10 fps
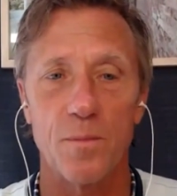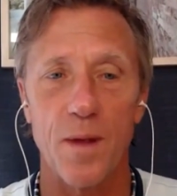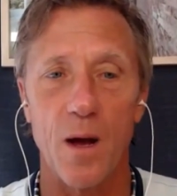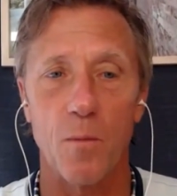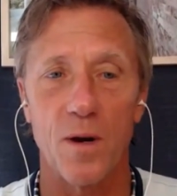
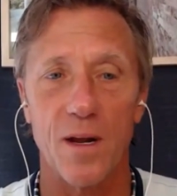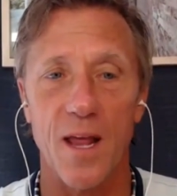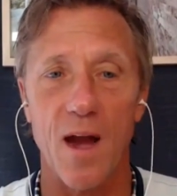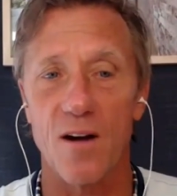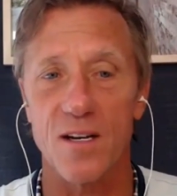we would be
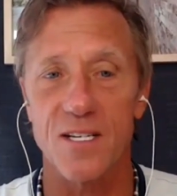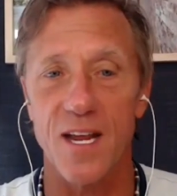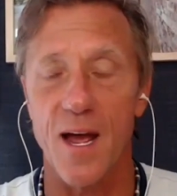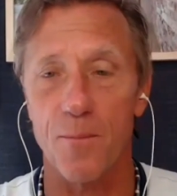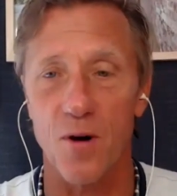able to
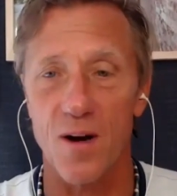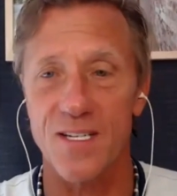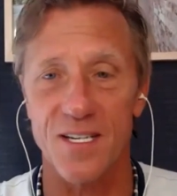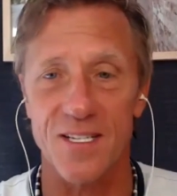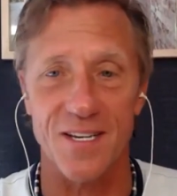guarantee our
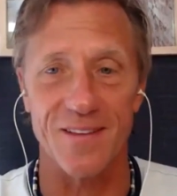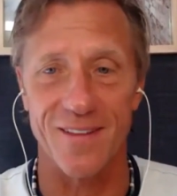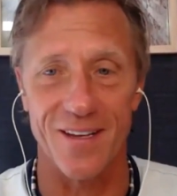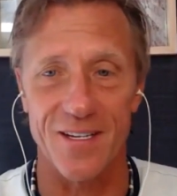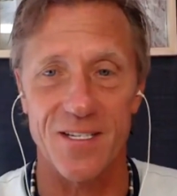
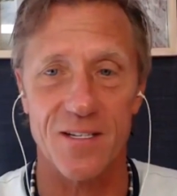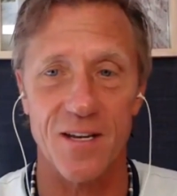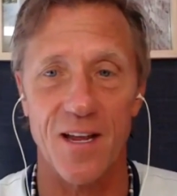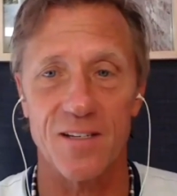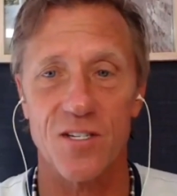pricings at
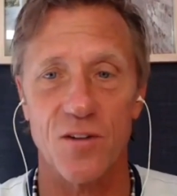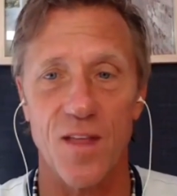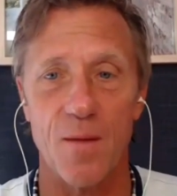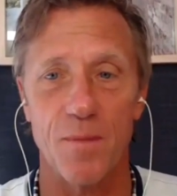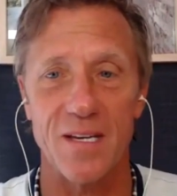this. And
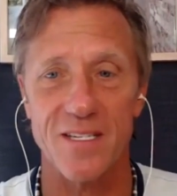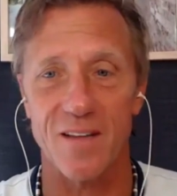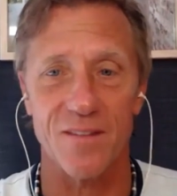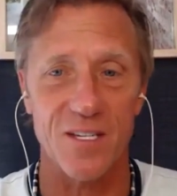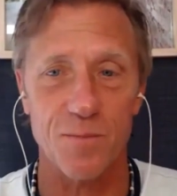so that
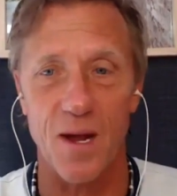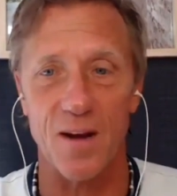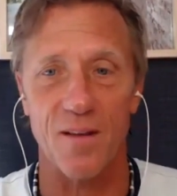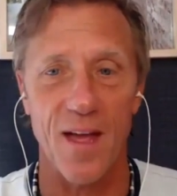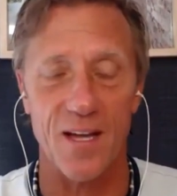means that this
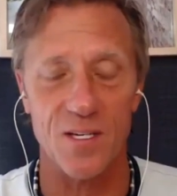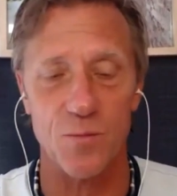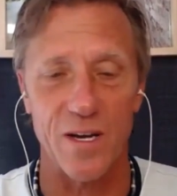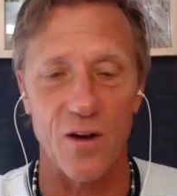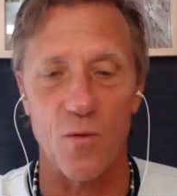part of the
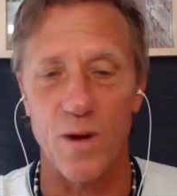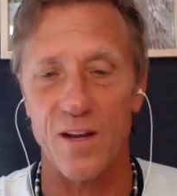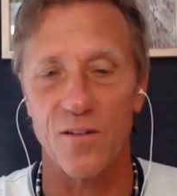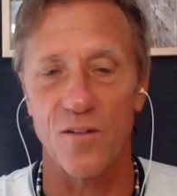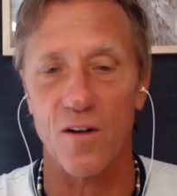house, we
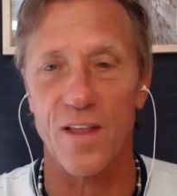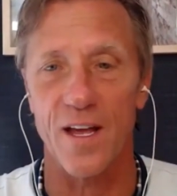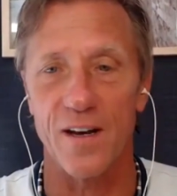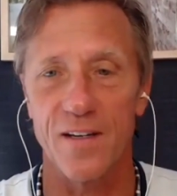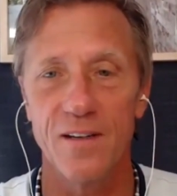know we can
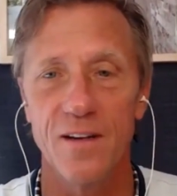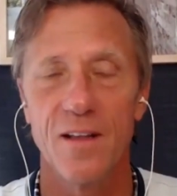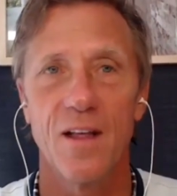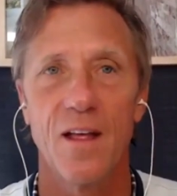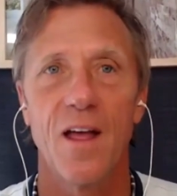lock that
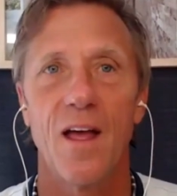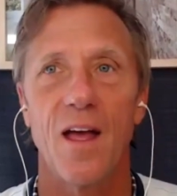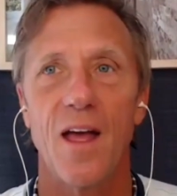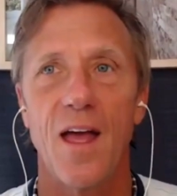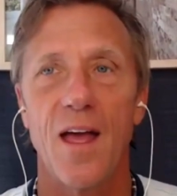in.
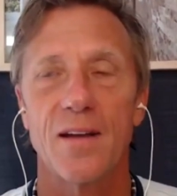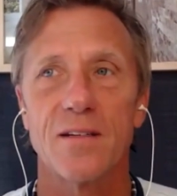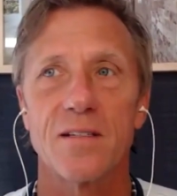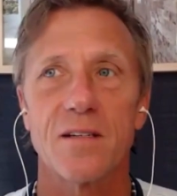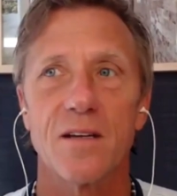
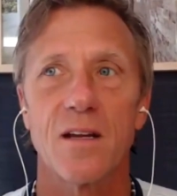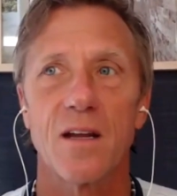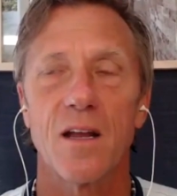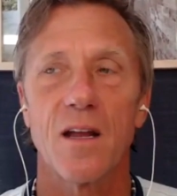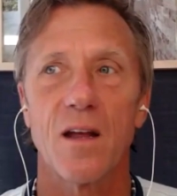And mm-hmm.
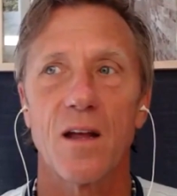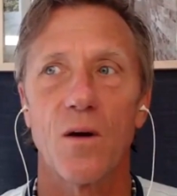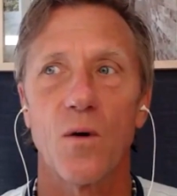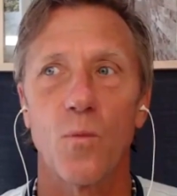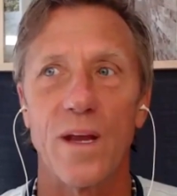
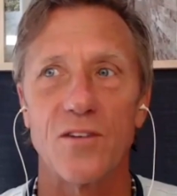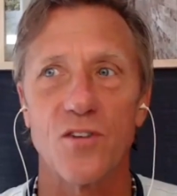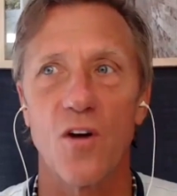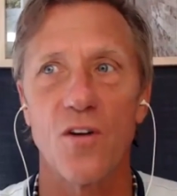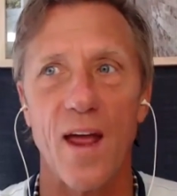we
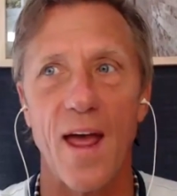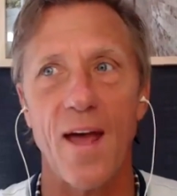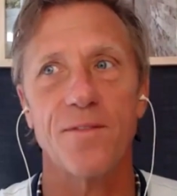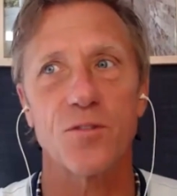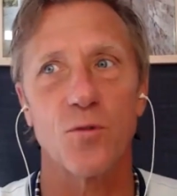don't
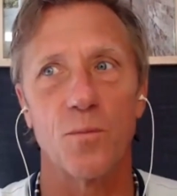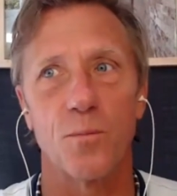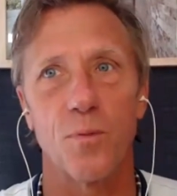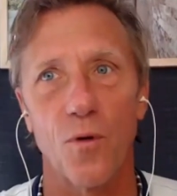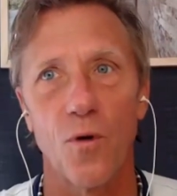have to
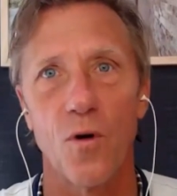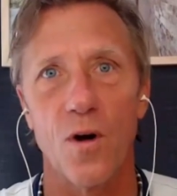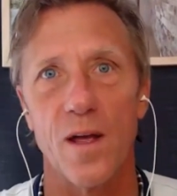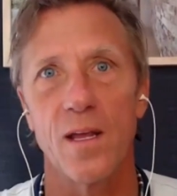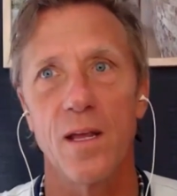
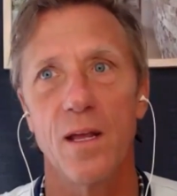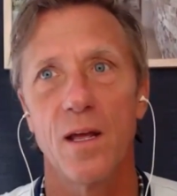employ